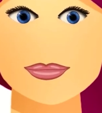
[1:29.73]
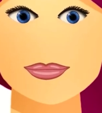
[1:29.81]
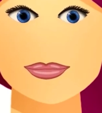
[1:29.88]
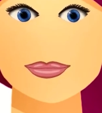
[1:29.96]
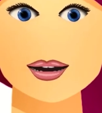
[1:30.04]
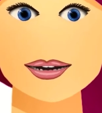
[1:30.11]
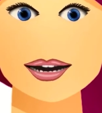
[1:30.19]

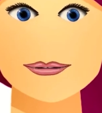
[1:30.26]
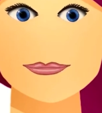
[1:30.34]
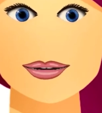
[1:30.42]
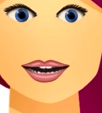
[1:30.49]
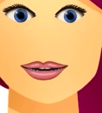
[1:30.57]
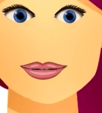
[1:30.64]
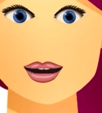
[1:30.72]
And note
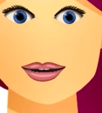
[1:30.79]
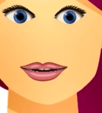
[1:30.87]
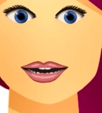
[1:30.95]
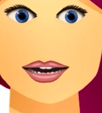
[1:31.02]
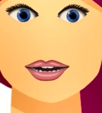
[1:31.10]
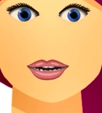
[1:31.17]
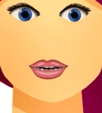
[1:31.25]
that the
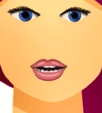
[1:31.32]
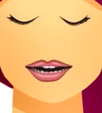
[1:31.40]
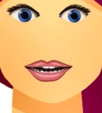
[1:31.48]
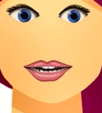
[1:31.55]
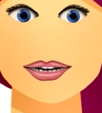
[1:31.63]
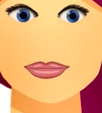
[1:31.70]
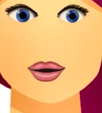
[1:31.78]
letter Vav
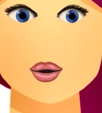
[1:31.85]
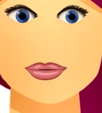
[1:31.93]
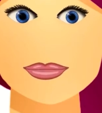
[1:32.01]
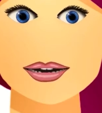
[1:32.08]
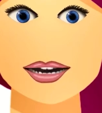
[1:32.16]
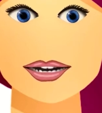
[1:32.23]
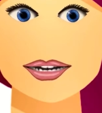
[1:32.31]
is
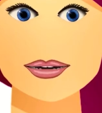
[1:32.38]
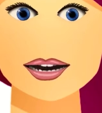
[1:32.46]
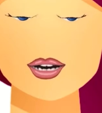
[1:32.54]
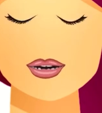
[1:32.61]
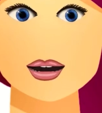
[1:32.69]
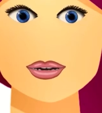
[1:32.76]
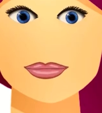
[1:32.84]
pronounced
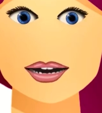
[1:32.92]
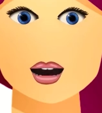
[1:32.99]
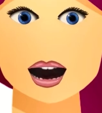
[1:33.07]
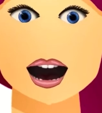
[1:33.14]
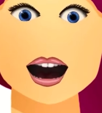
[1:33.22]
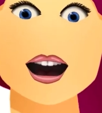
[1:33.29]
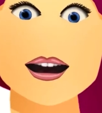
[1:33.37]
as the
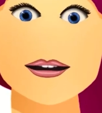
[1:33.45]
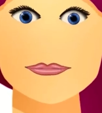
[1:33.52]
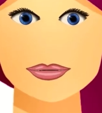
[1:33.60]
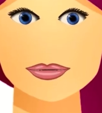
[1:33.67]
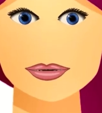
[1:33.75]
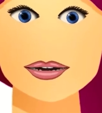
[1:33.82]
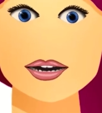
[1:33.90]
vowel O,
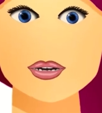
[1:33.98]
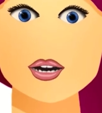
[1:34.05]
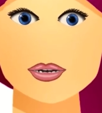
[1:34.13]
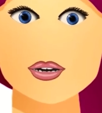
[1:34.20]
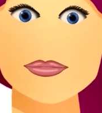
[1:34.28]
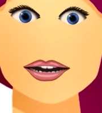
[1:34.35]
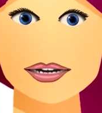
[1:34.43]
if
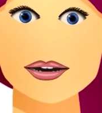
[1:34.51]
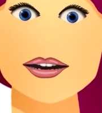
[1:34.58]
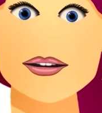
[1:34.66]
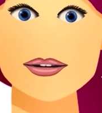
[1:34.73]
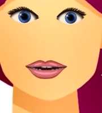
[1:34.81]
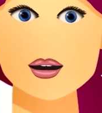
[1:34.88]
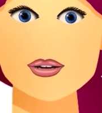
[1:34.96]
it has the
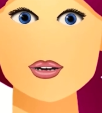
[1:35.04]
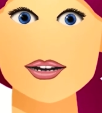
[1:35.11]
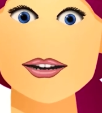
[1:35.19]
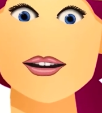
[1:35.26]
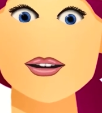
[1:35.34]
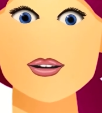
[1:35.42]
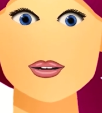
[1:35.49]
nickel
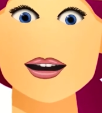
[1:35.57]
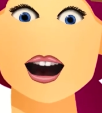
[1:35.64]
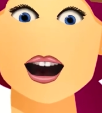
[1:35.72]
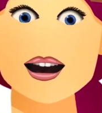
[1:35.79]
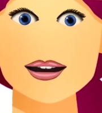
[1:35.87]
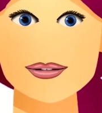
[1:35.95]
sign called